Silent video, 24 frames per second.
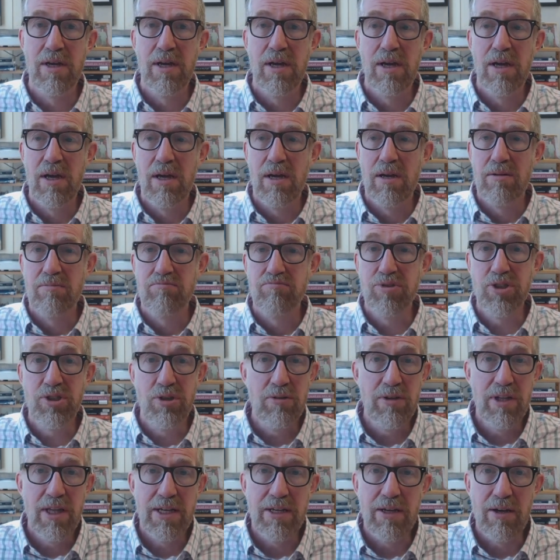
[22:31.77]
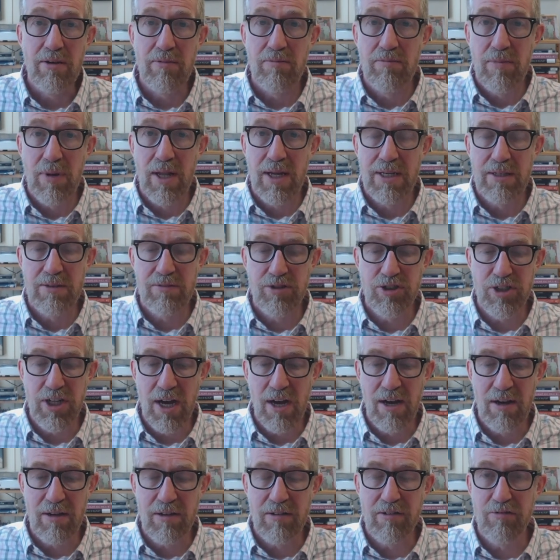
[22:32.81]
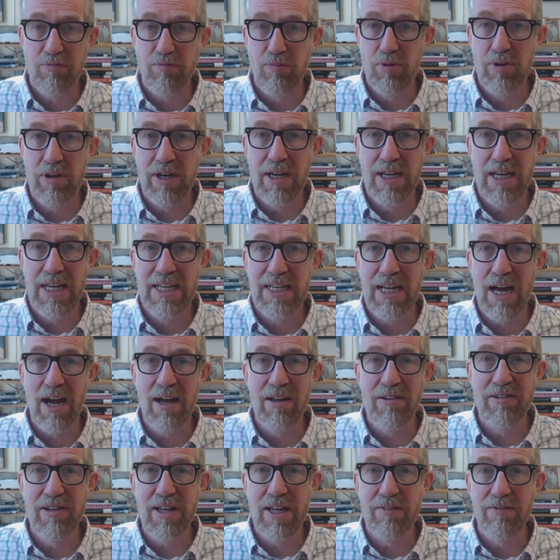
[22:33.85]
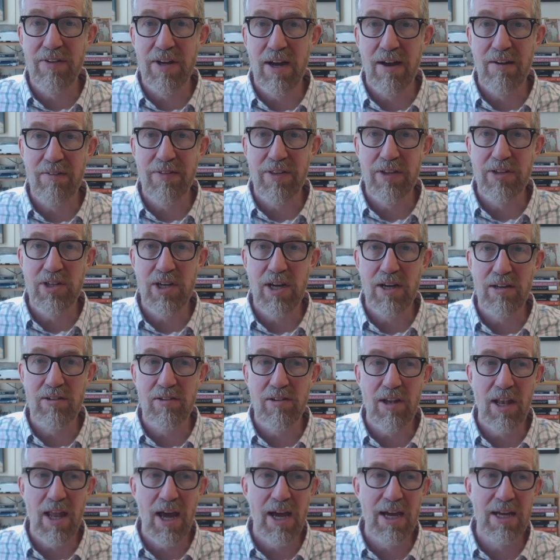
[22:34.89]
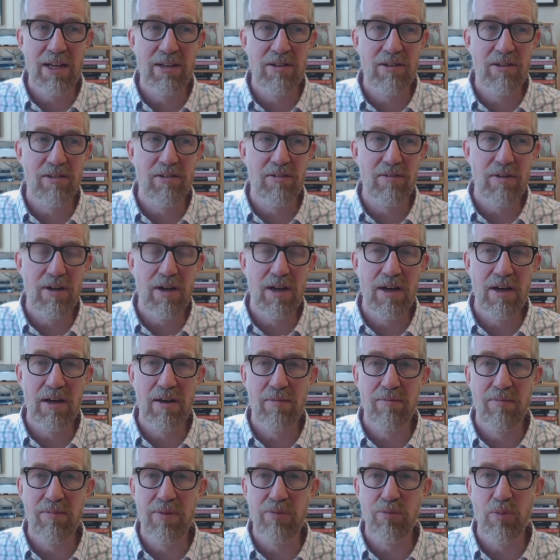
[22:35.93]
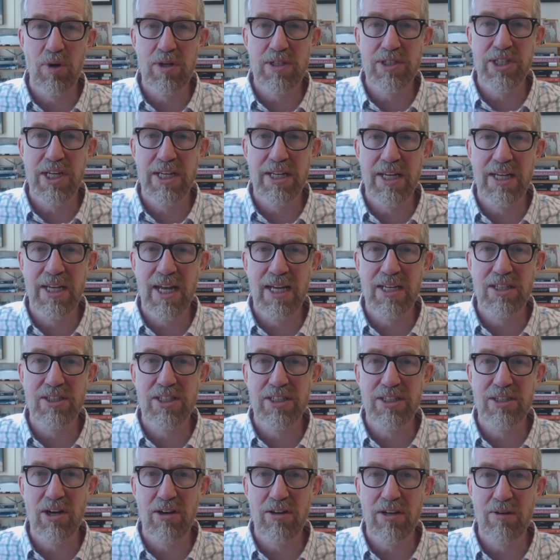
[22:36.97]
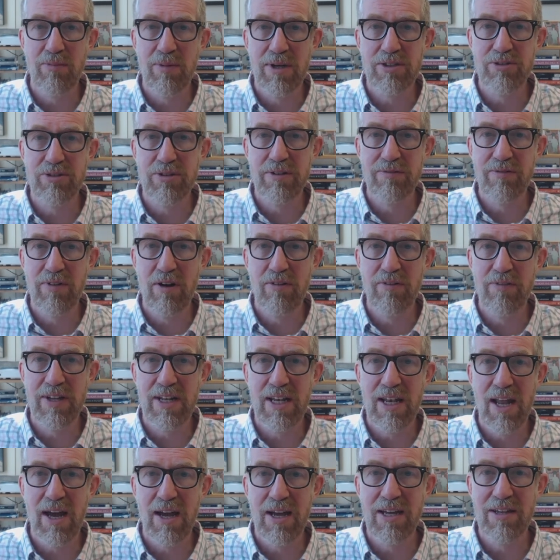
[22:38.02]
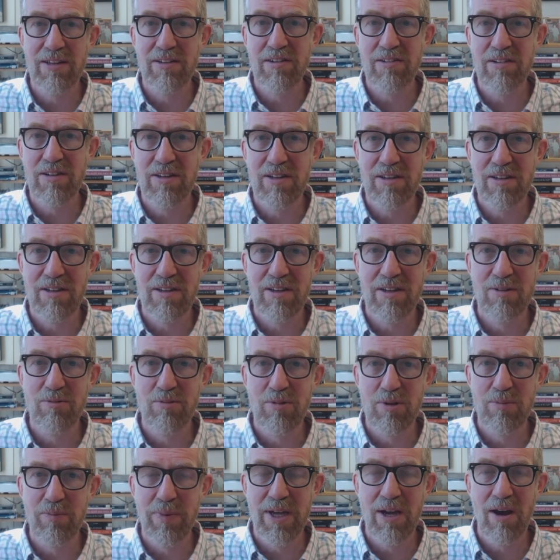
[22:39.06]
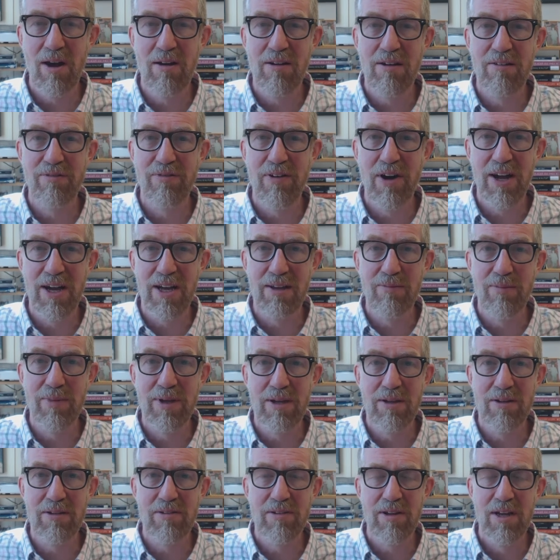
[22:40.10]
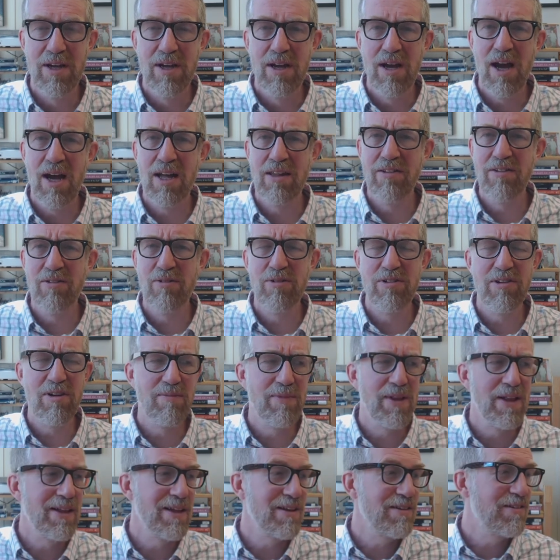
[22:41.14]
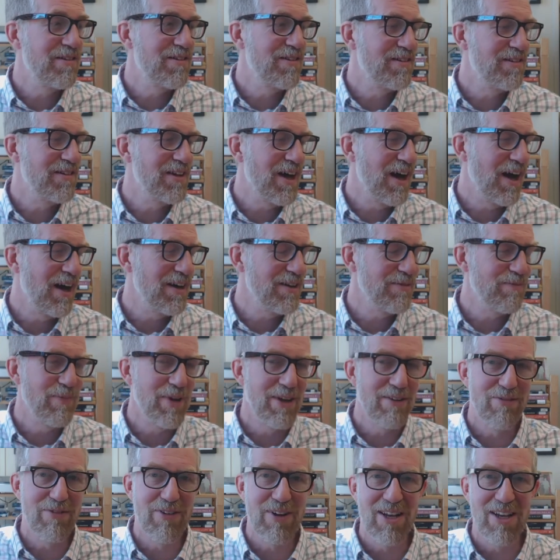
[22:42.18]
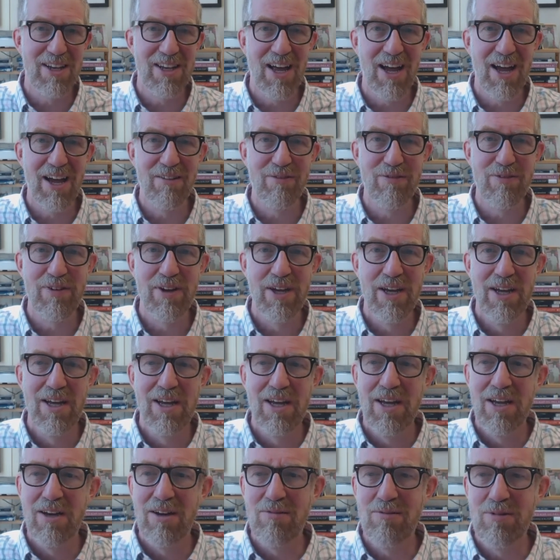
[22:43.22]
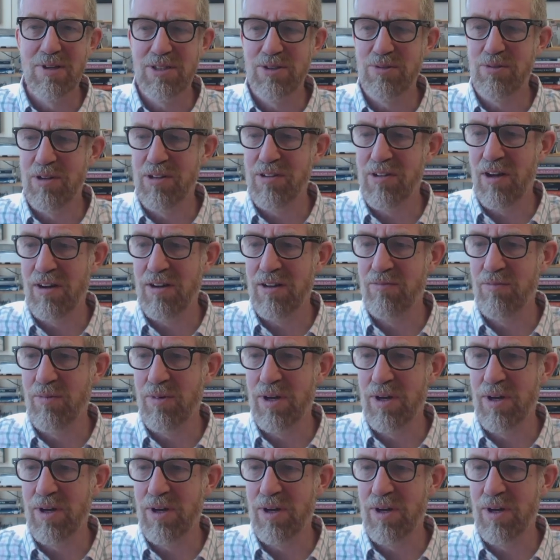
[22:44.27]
Sure they do. Like sharks would eat us given half the chance. Lions, um, watch any nature documentary involving lions and you will be horrified, because I saw something that scarred me for life, which was on one of the,